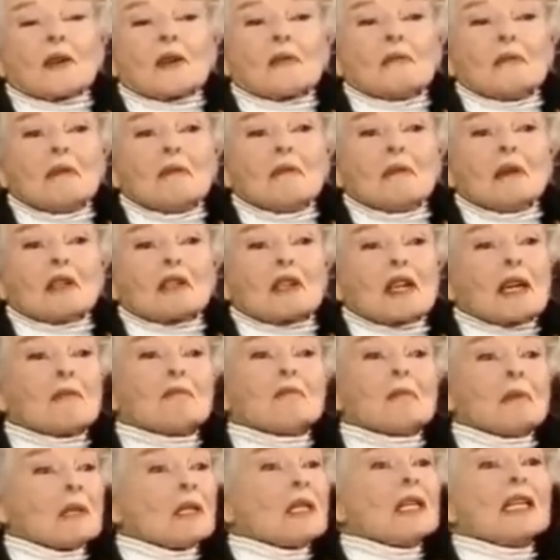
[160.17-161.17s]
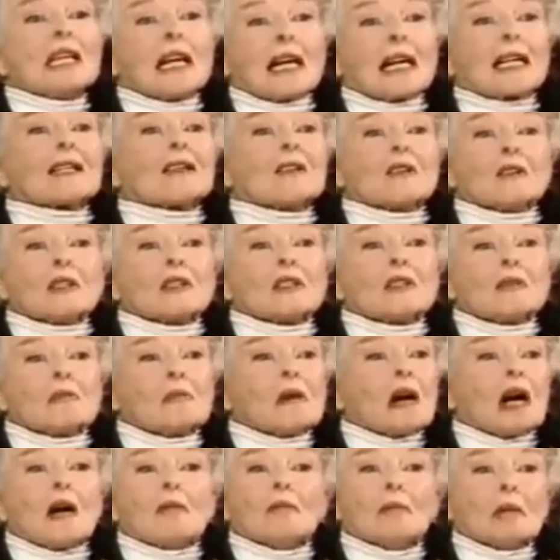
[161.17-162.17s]
call me Miss Hepburn and I call you
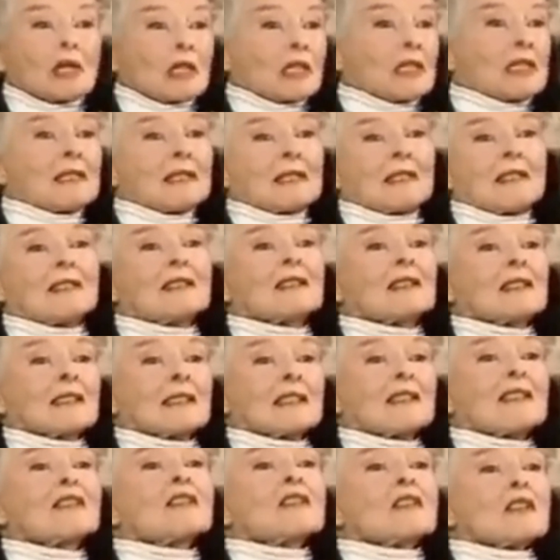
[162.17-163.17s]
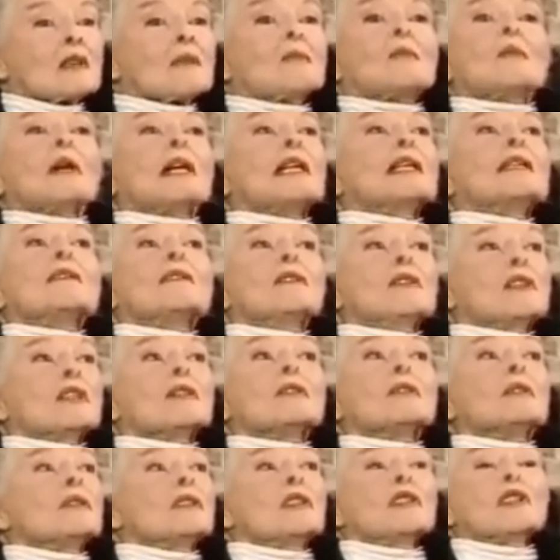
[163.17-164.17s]
Barbara. So why don't
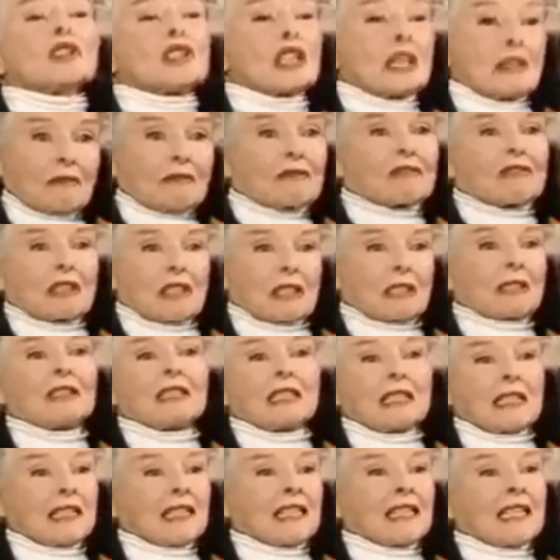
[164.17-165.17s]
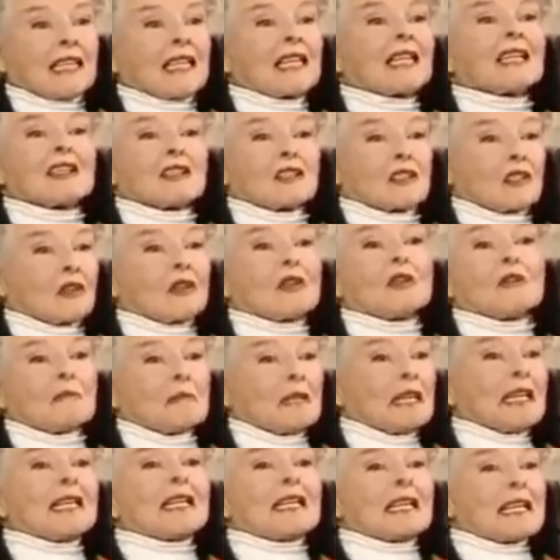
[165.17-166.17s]
you shift and call
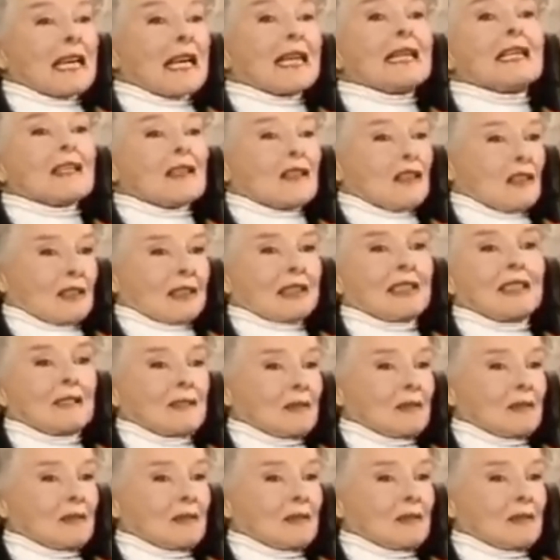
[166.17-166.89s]
me Kate?